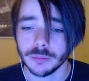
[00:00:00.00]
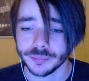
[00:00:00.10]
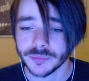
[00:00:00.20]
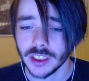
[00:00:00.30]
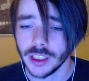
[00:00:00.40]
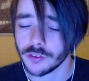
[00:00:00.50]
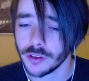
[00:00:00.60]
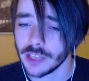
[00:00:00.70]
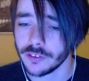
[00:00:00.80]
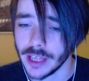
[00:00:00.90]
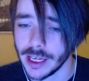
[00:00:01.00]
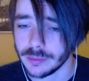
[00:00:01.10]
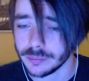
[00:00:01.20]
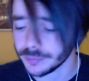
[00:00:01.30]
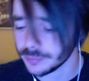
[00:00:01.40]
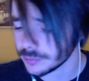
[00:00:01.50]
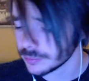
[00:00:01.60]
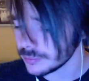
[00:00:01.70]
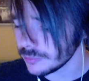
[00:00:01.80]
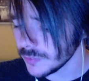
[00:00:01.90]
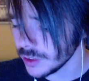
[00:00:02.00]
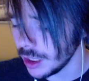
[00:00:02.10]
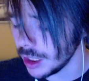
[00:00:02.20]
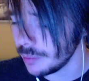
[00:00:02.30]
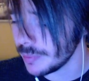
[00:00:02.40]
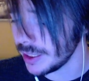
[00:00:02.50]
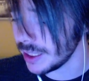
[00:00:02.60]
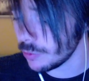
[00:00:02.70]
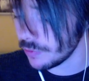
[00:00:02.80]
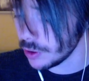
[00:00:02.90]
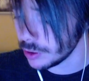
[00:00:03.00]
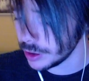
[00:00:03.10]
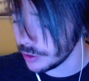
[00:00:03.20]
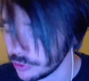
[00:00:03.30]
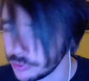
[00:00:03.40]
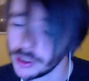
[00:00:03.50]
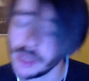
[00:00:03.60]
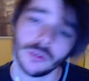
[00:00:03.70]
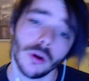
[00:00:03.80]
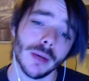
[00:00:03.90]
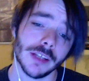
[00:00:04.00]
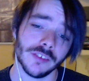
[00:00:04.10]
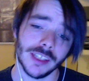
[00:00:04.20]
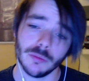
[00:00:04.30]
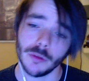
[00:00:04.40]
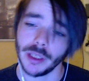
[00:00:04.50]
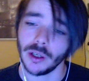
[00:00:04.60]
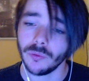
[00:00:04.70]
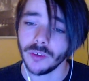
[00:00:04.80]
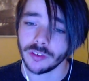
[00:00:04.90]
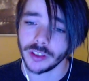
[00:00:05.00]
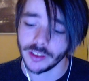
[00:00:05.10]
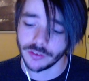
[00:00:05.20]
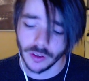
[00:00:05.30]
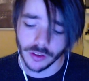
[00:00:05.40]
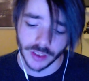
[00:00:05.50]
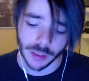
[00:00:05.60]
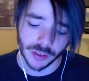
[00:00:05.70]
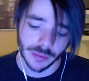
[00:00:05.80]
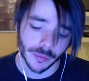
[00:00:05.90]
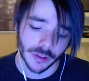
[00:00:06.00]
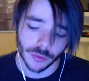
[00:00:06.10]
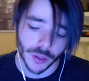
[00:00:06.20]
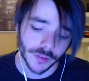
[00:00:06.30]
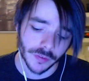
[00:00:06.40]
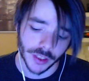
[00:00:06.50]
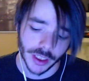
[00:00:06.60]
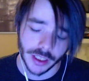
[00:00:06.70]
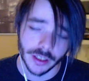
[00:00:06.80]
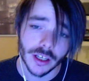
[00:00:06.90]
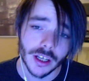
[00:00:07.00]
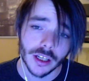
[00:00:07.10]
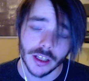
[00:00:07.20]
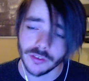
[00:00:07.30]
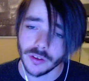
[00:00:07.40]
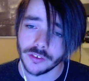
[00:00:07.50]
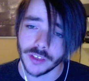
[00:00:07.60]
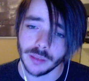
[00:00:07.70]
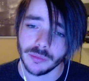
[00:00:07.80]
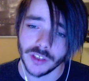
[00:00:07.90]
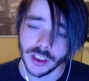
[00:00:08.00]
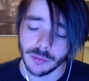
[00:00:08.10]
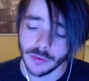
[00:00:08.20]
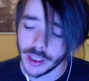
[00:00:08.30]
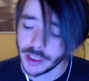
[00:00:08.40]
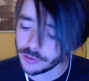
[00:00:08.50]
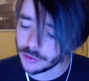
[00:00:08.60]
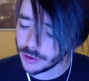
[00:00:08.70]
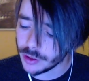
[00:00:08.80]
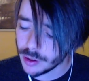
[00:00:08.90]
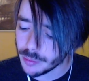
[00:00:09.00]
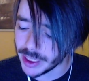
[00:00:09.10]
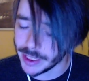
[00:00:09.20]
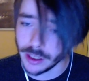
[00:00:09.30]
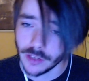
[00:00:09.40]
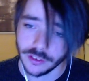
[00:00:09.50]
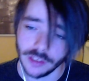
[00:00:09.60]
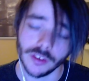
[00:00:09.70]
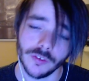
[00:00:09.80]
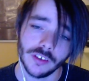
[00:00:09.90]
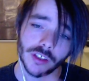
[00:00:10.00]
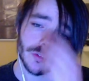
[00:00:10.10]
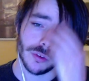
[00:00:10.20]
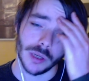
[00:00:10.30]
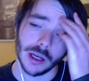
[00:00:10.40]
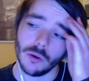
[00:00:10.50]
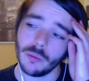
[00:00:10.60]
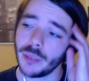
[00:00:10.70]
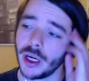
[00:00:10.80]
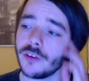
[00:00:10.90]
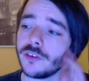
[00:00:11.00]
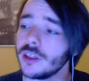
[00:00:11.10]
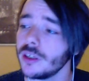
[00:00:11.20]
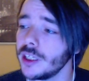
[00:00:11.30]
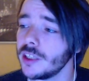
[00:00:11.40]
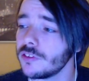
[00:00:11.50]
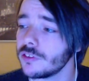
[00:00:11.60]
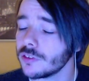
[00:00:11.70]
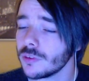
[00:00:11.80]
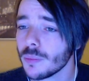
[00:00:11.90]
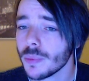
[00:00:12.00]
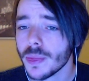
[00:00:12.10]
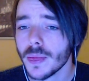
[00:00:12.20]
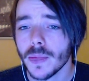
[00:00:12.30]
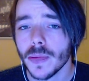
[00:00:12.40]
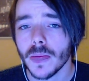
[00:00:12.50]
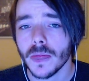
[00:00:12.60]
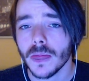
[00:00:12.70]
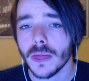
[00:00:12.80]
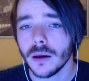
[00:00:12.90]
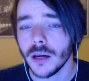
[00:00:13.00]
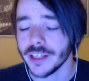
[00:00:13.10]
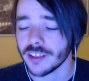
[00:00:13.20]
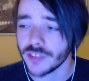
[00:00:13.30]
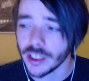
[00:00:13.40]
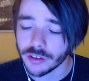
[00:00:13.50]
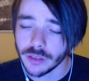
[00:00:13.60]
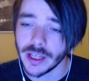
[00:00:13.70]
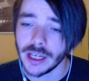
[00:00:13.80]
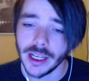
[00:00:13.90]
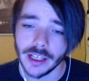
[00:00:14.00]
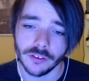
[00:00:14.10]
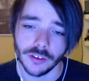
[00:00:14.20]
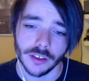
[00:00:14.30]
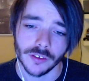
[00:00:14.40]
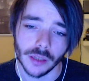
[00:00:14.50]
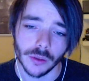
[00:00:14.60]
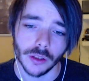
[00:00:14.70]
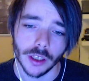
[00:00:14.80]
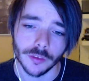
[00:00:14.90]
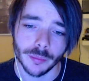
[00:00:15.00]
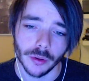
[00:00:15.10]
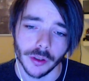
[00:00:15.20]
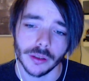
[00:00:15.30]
Yeah, so that's that. And now, finally, just to kind of talk about the team a bit. Obviously, it's not the same team that went to Y58. It's not the same team that played last season of ETF2L, but it's an extension of that legacy, is how I like to put it.